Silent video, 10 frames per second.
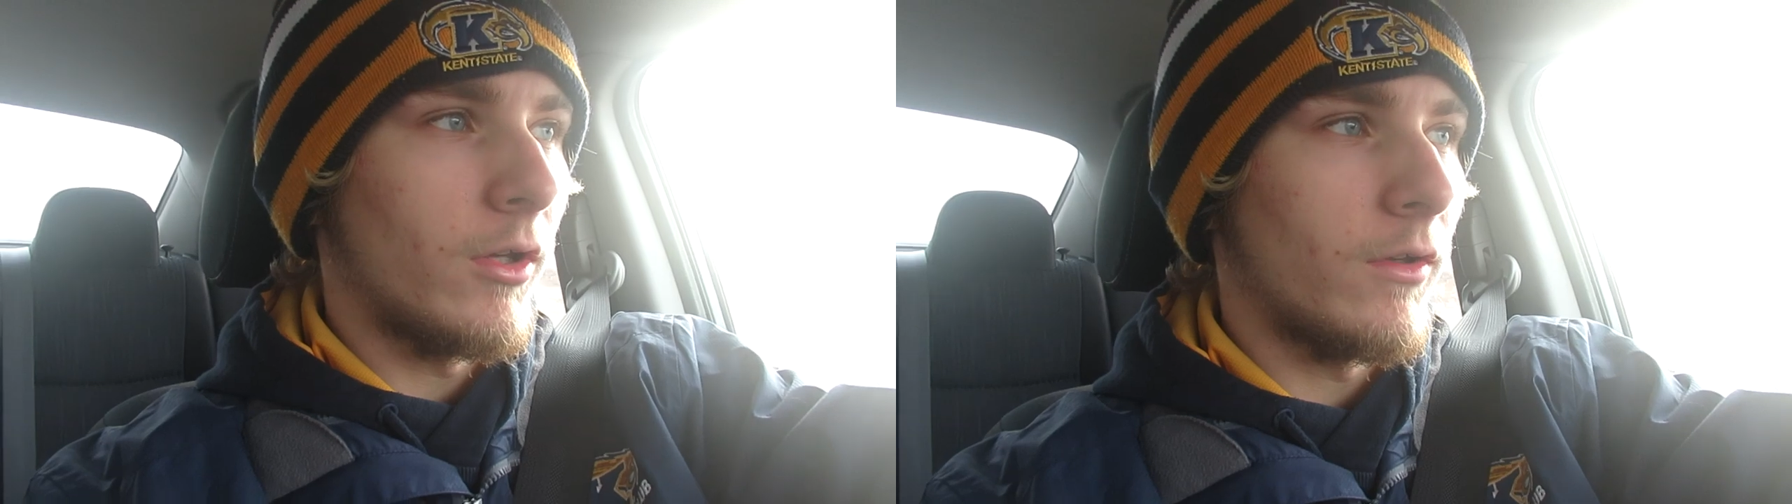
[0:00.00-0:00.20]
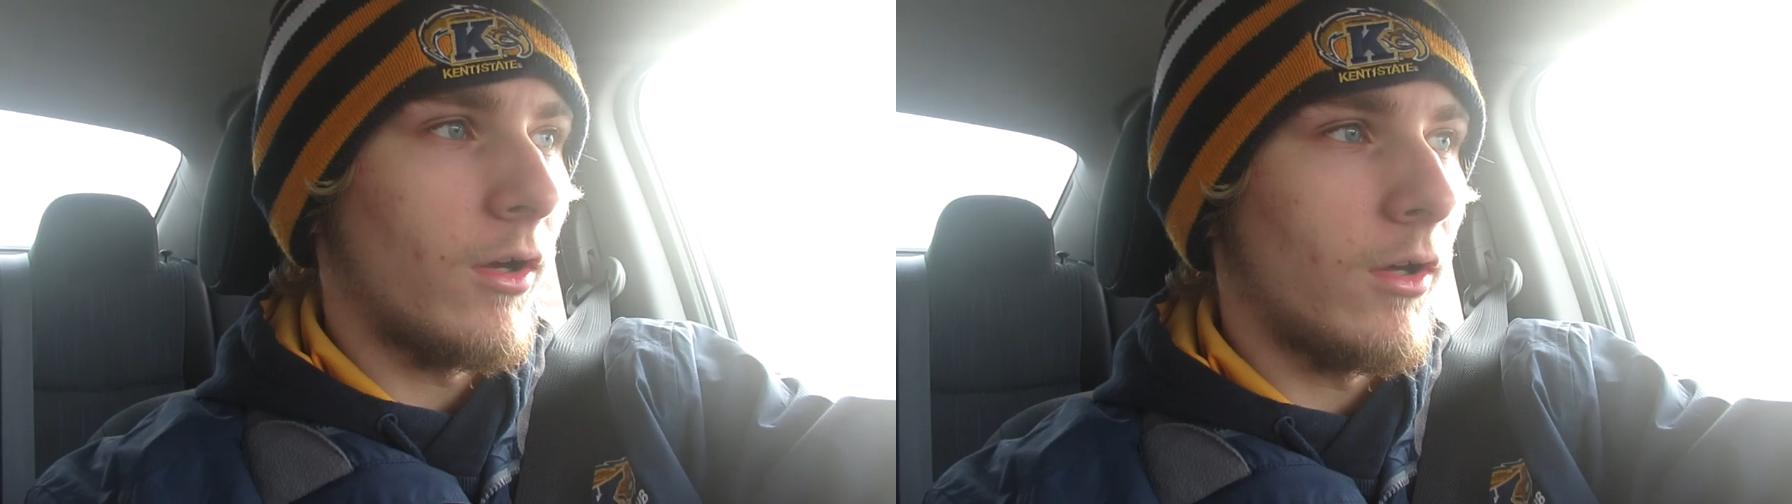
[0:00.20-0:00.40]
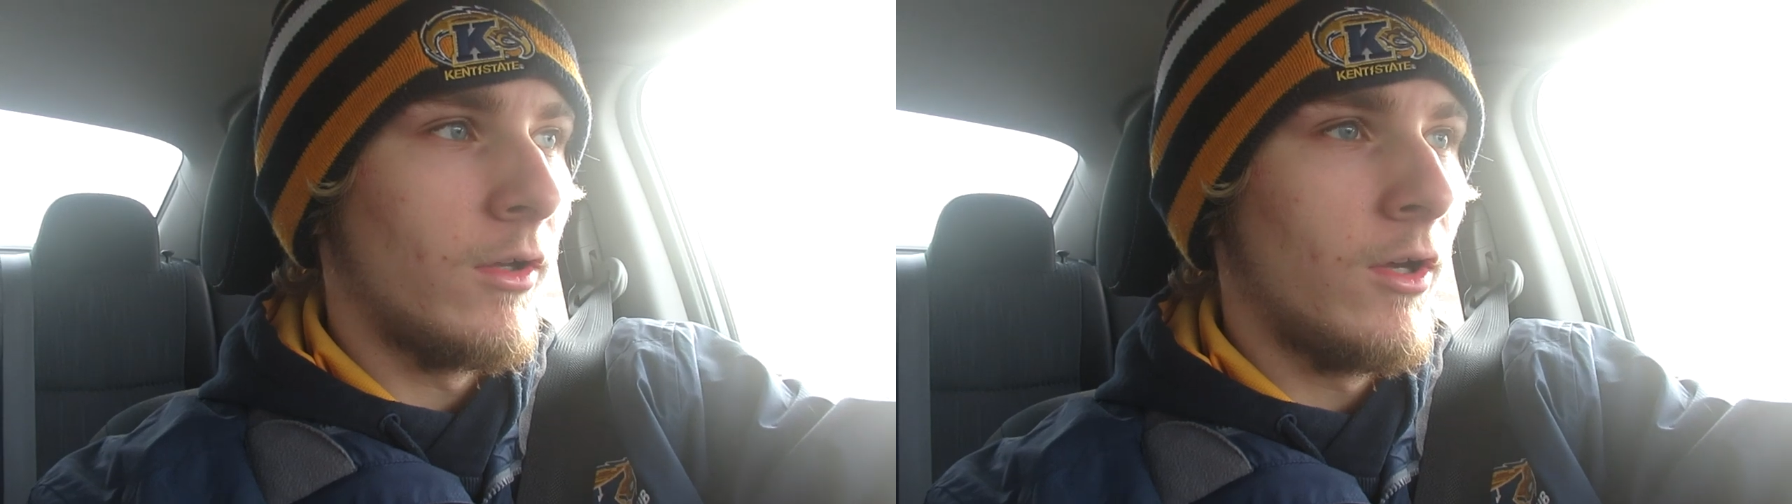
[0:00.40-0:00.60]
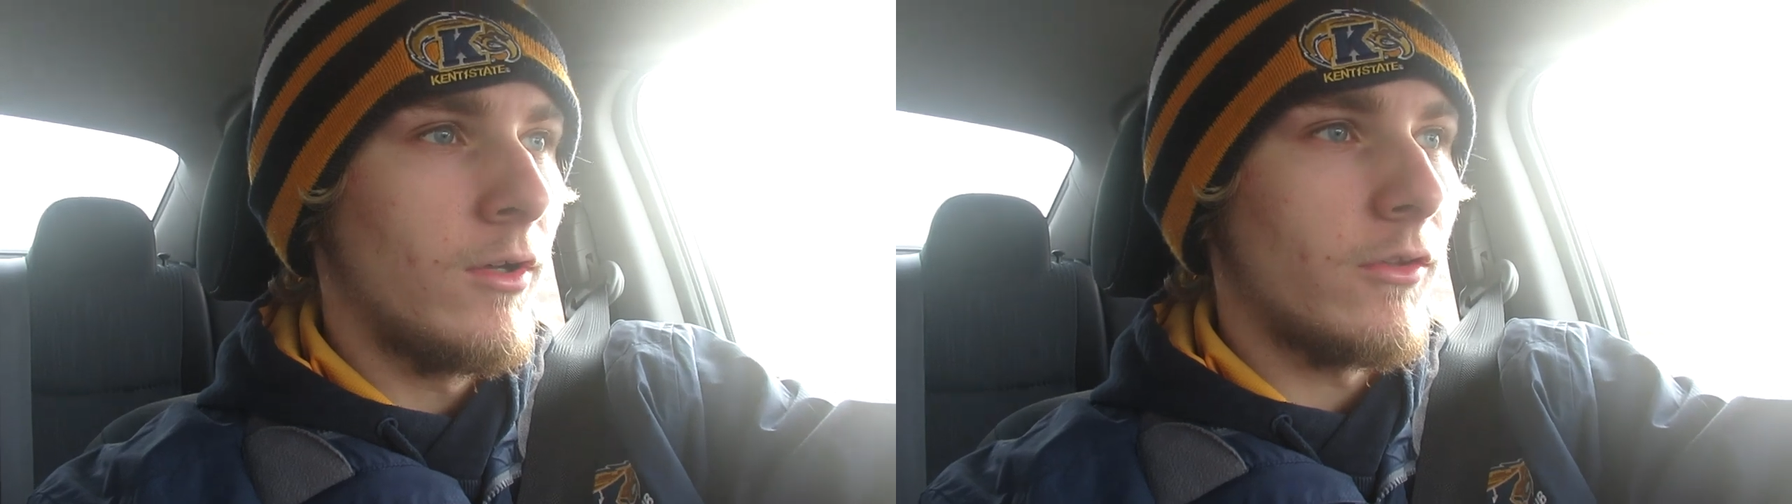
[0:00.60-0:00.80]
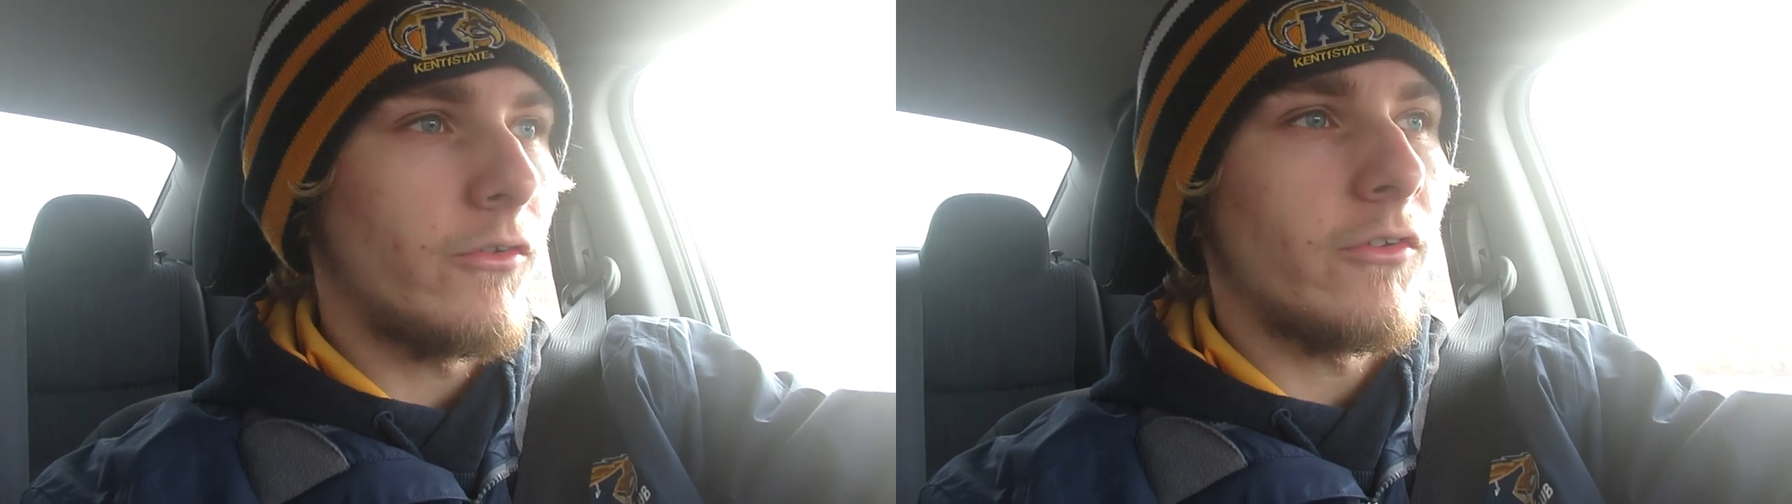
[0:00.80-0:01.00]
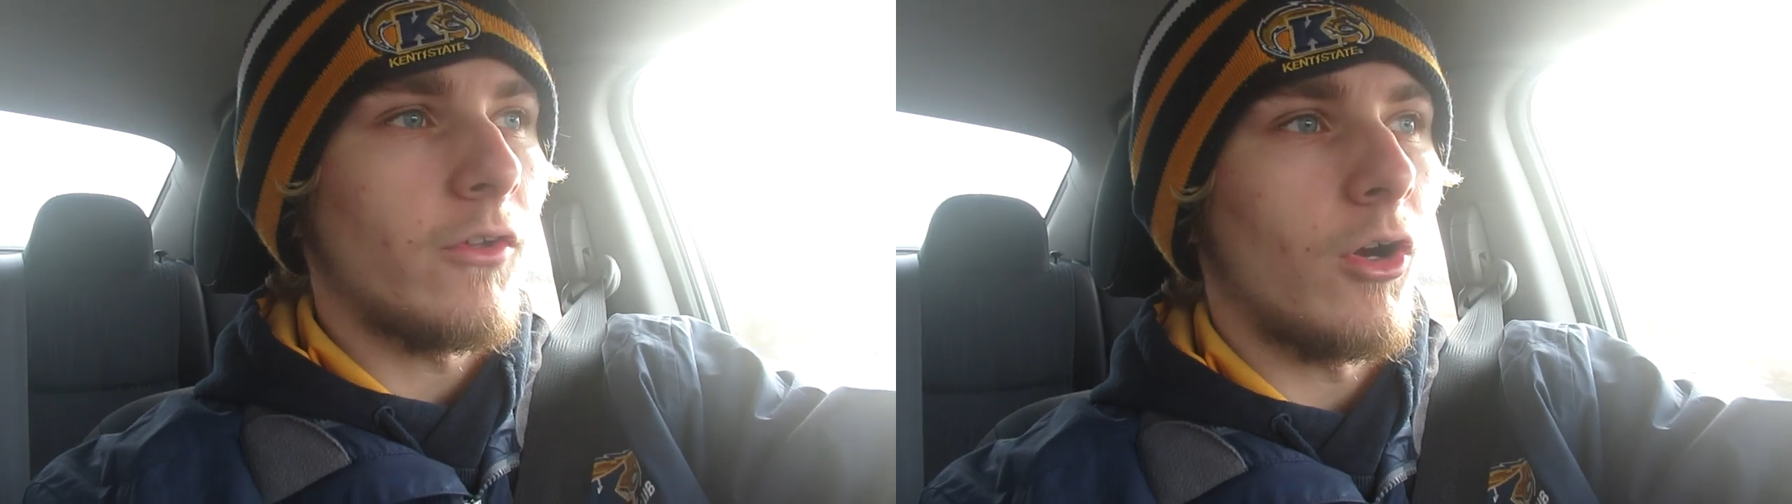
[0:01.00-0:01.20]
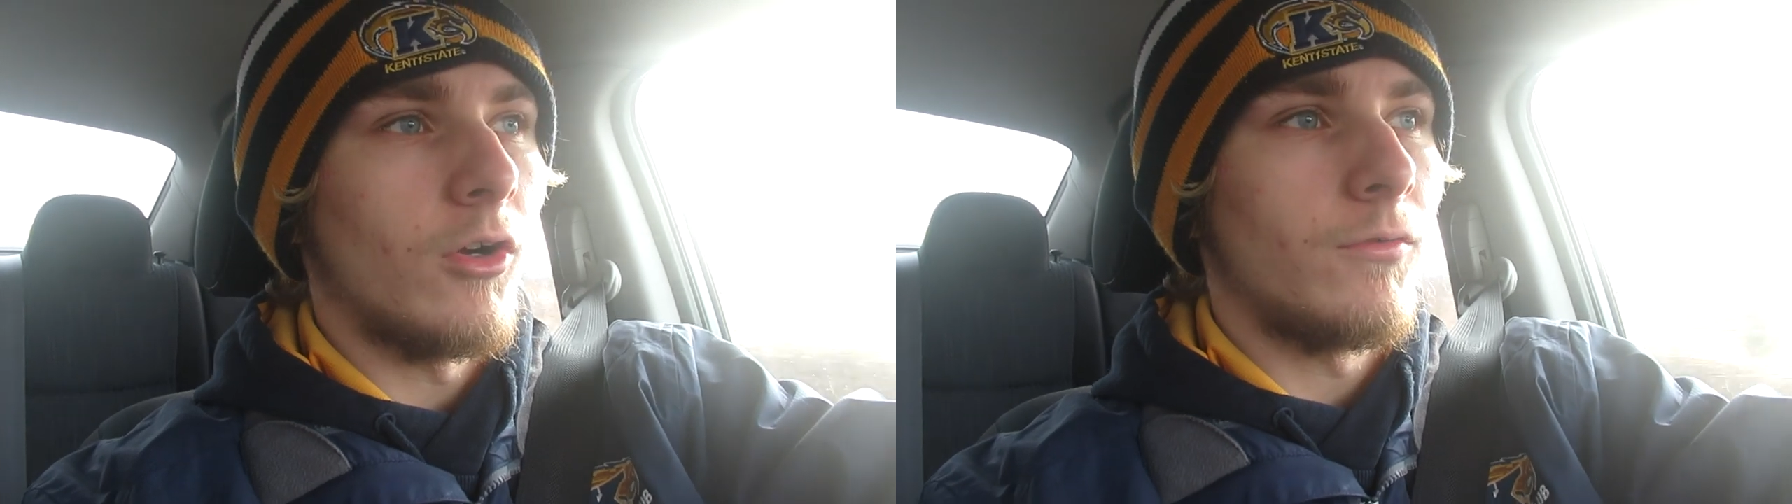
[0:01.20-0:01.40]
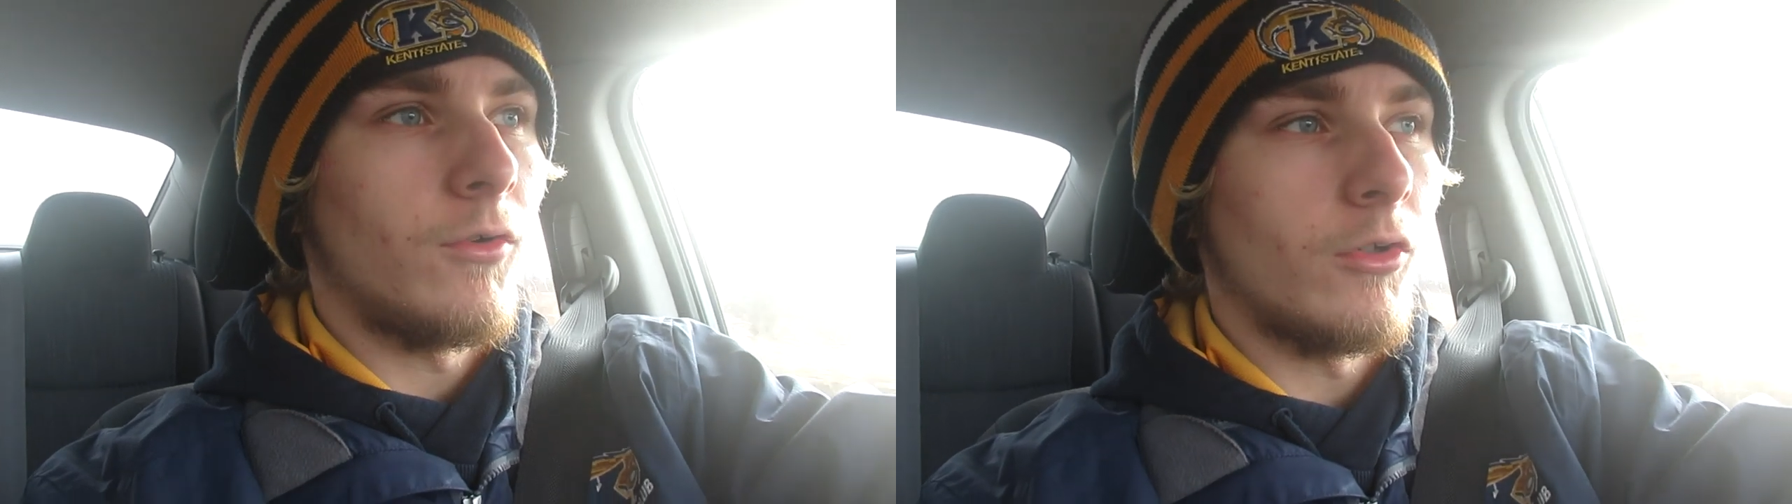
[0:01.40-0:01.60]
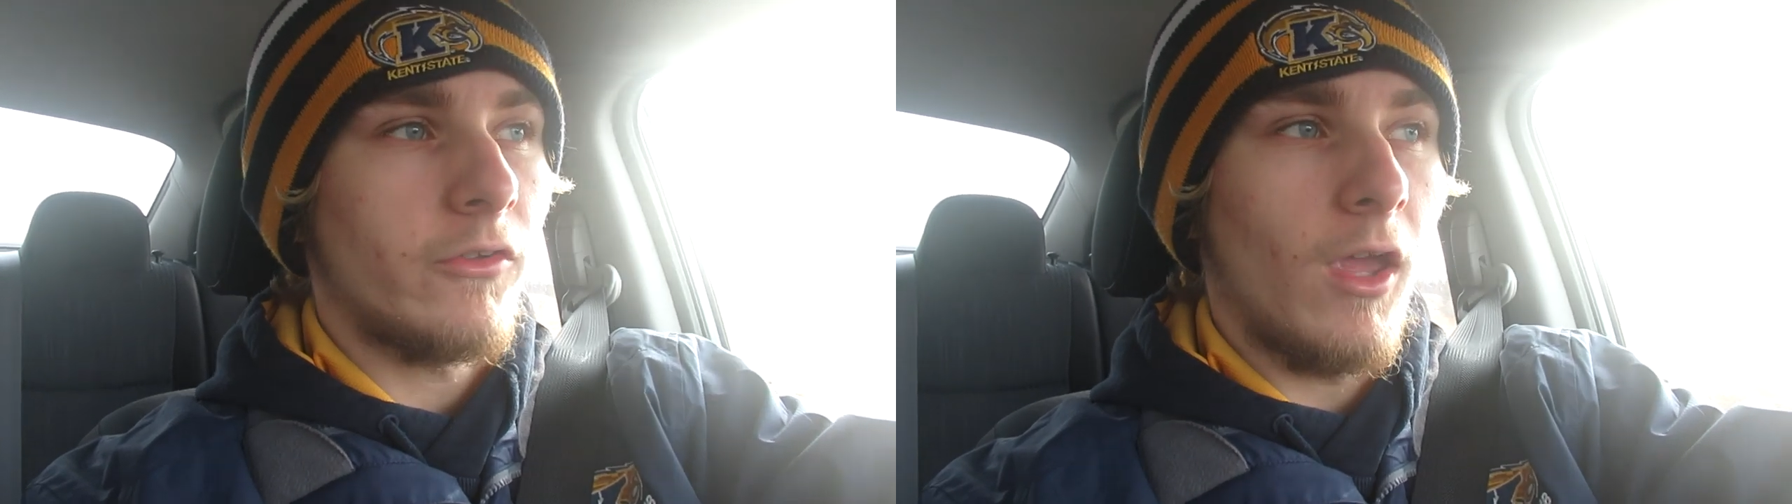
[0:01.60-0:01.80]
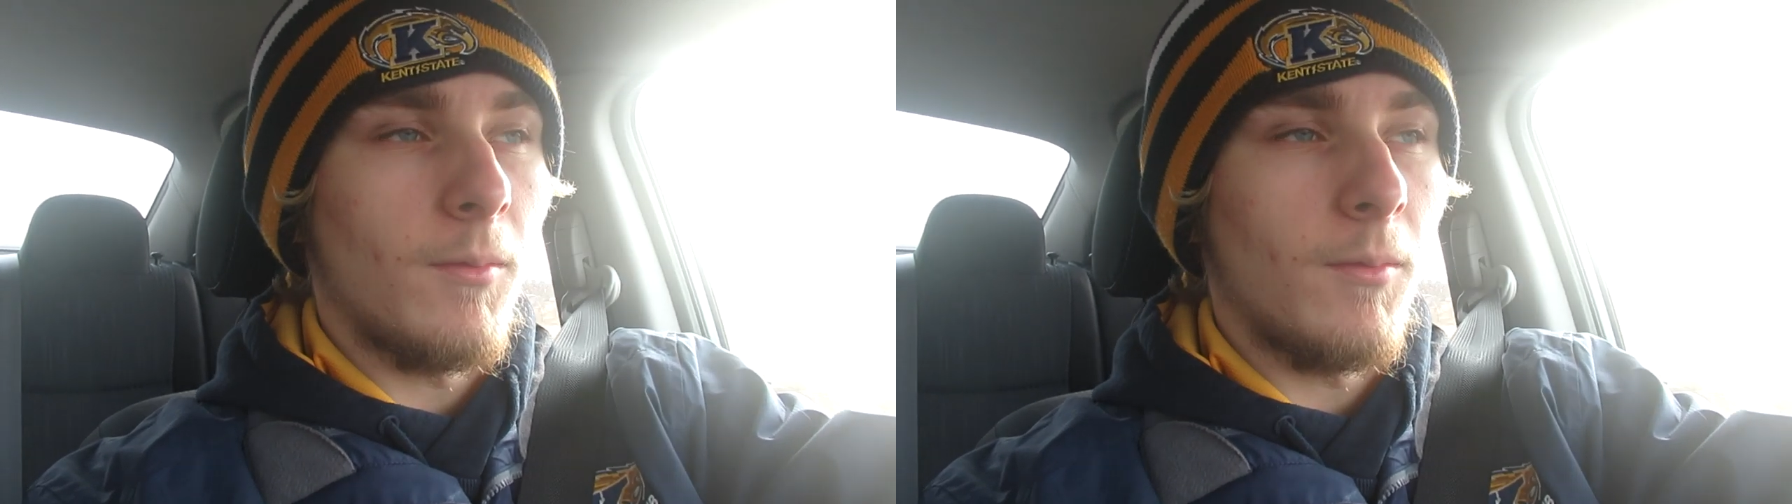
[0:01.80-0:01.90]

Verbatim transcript: And uh, this is our first